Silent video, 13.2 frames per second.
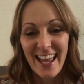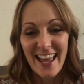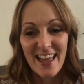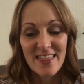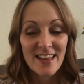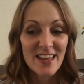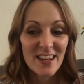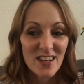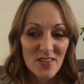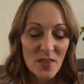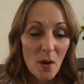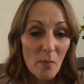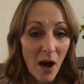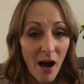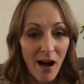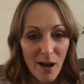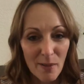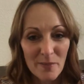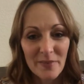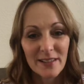And then the
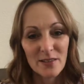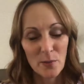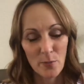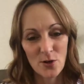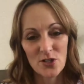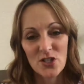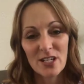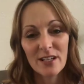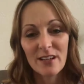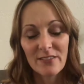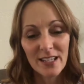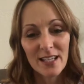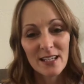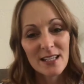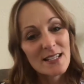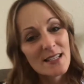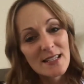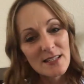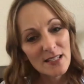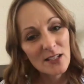mom, the portion of it
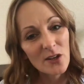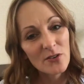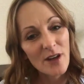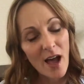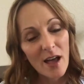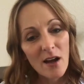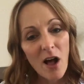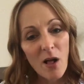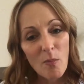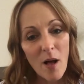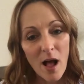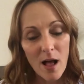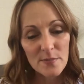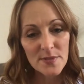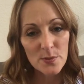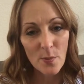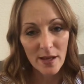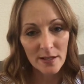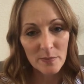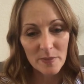is, not all moms
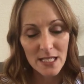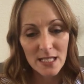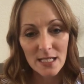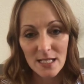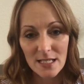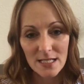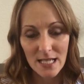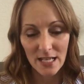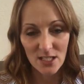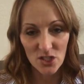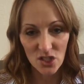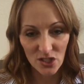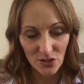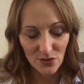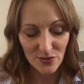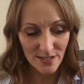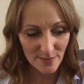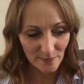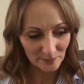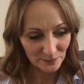want to be in tennis
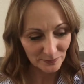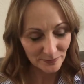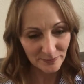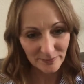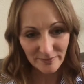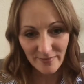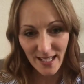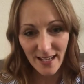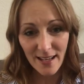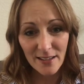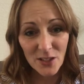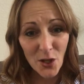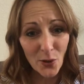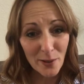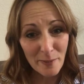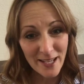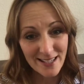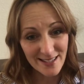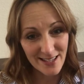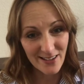shoes and yoga
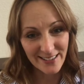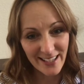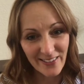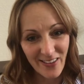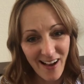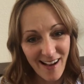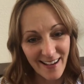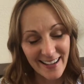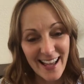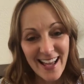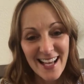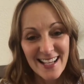pants all day long.